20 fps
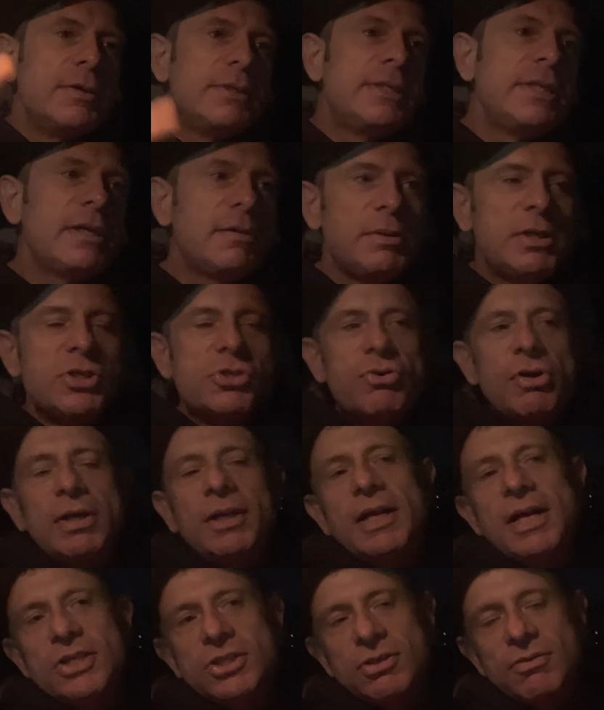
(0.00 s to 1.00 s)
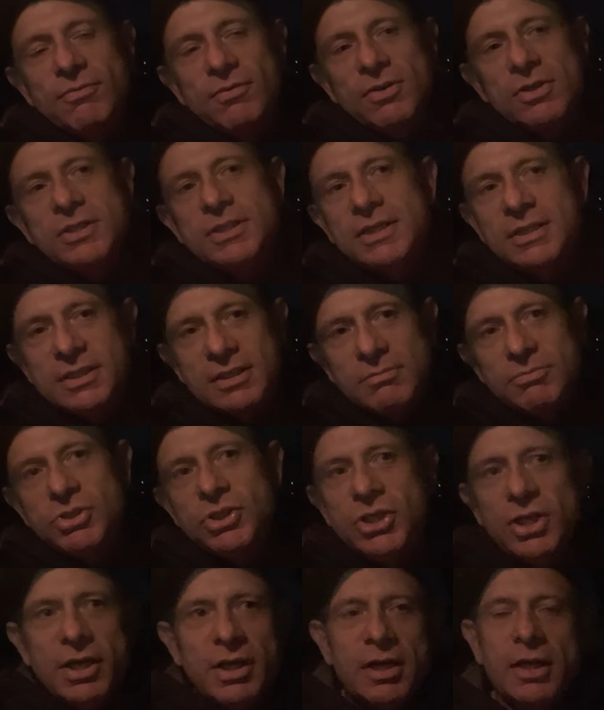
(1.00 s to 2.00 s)
DME Detroit legend versus some
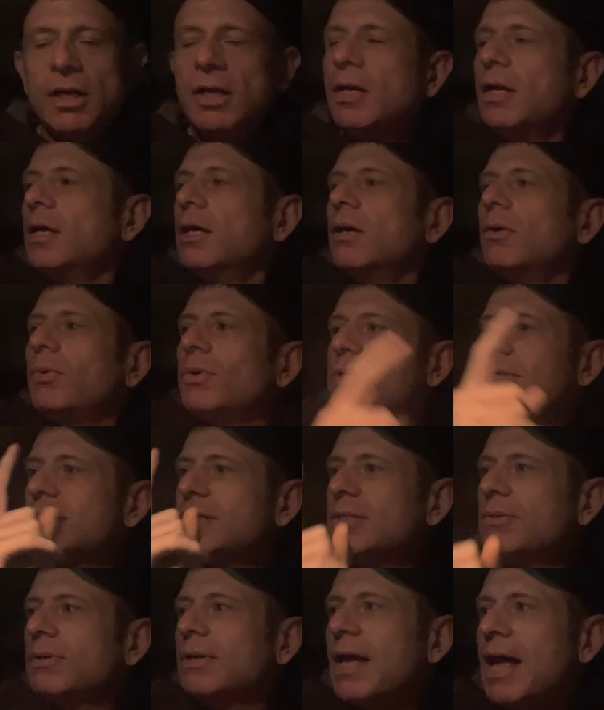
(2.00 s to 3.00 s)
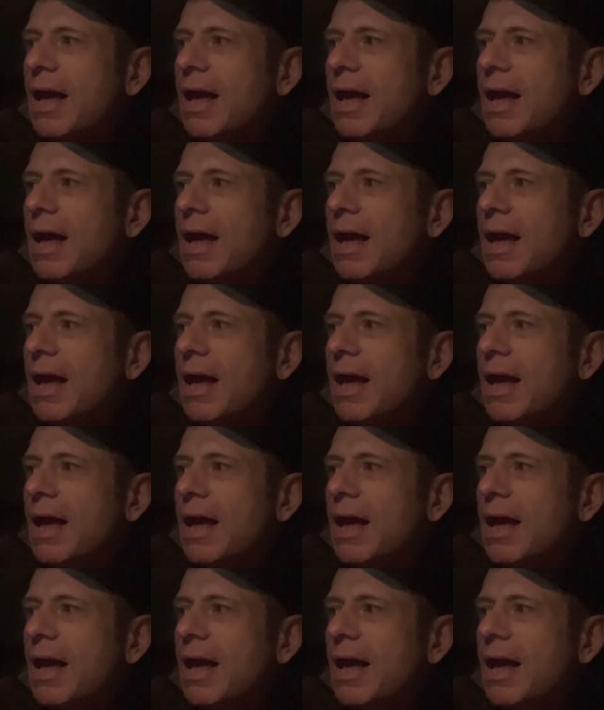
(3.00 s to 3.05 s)
chick. We'll see what